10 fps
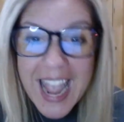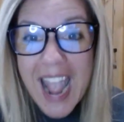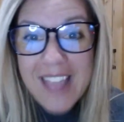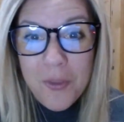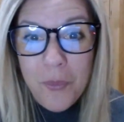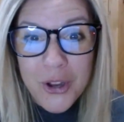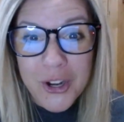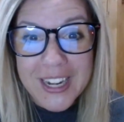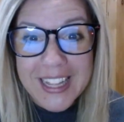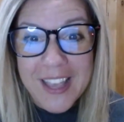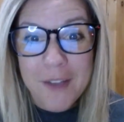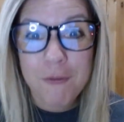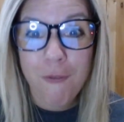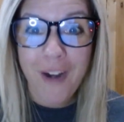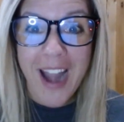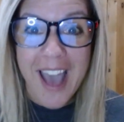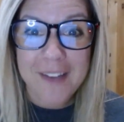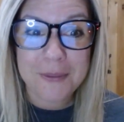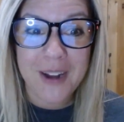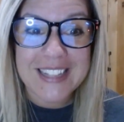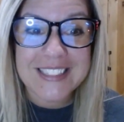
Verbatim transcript: and then what you're going to get for half price.